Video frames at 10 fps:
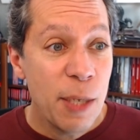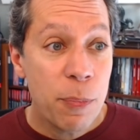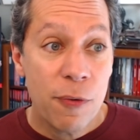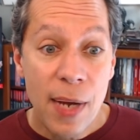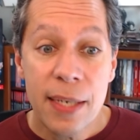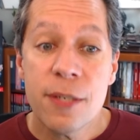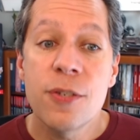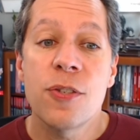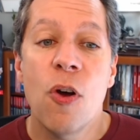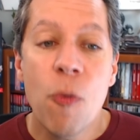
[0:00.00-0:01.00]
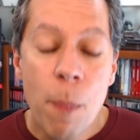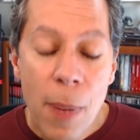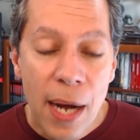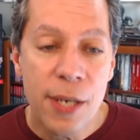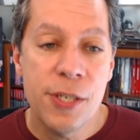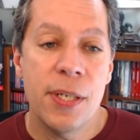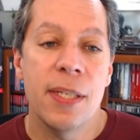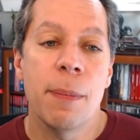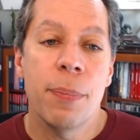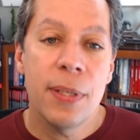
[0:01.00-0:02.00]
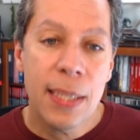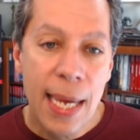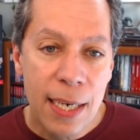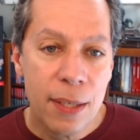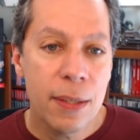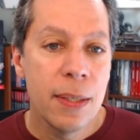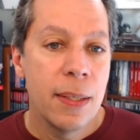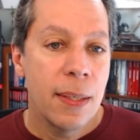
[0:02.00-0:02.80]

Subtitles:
provided so much in the player